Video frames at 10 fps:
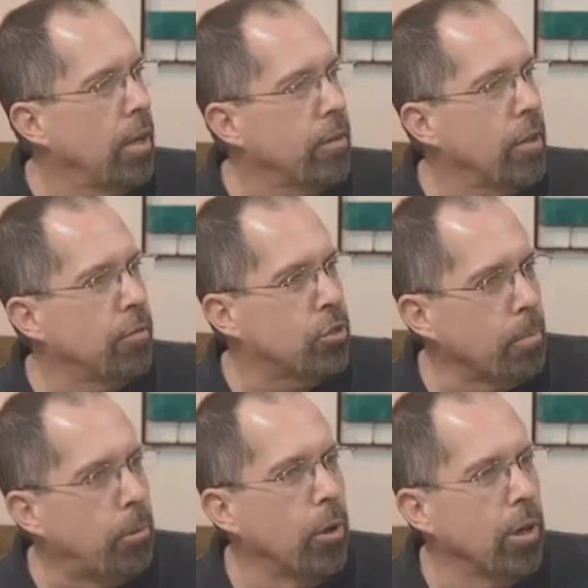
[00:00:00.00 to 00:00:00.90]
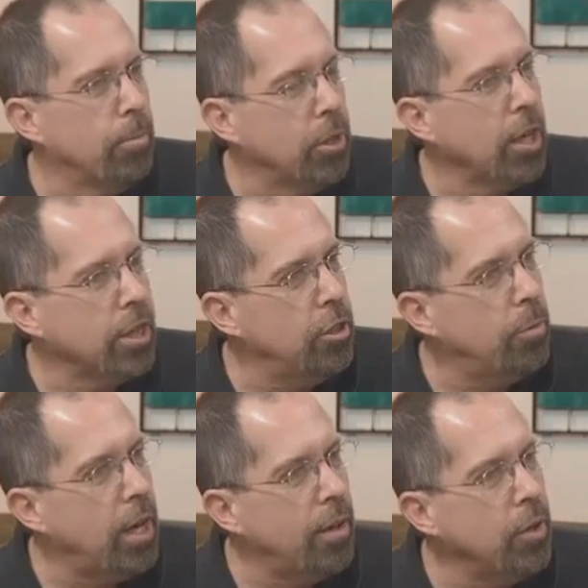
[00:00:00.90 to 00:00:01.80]
the support, protection,
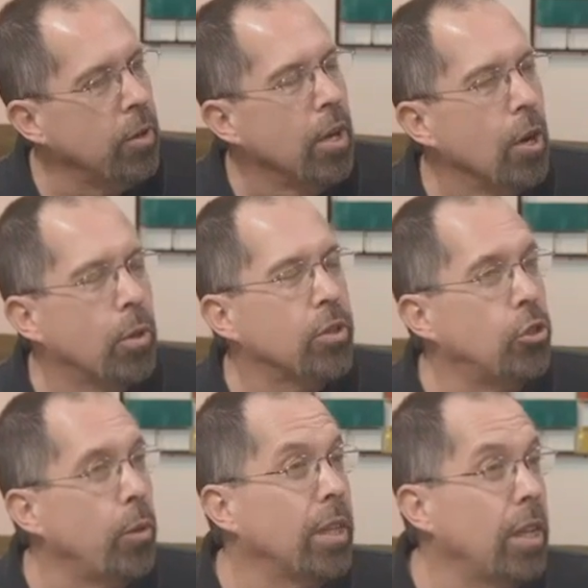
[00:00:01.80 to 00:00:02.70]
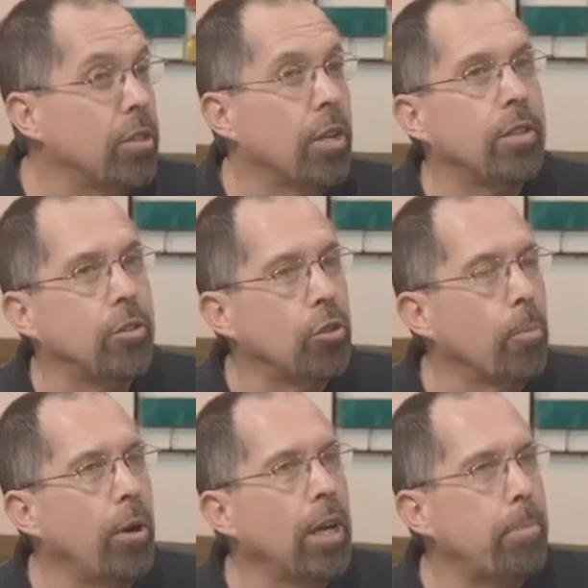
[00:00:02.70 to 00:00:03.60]
what have you, what they're doing these days is they're
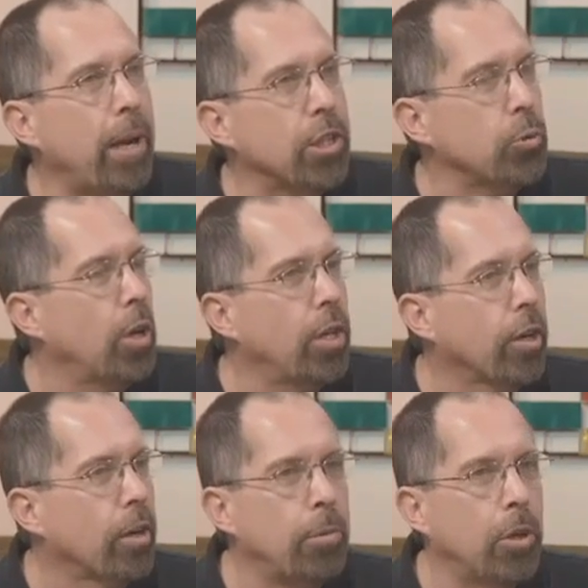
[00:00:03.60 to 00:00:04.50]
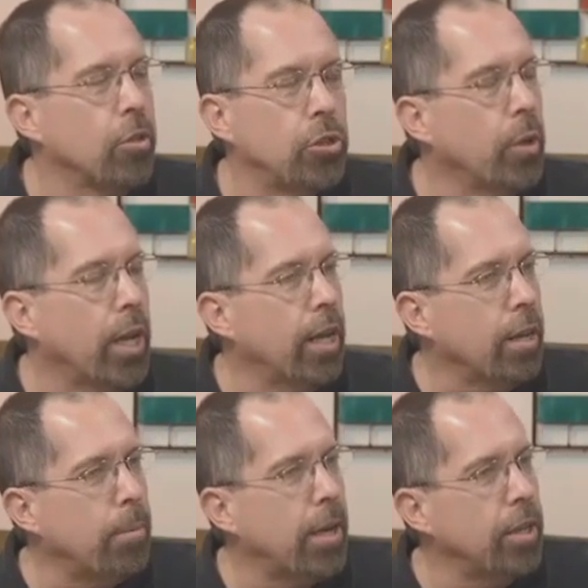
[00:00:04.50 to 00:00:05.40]
putting a password on your computer so you can't
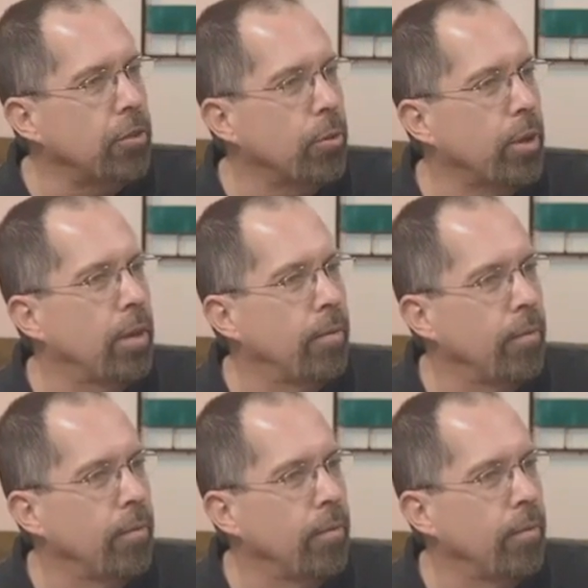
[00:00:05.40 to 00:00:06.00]
get back into it.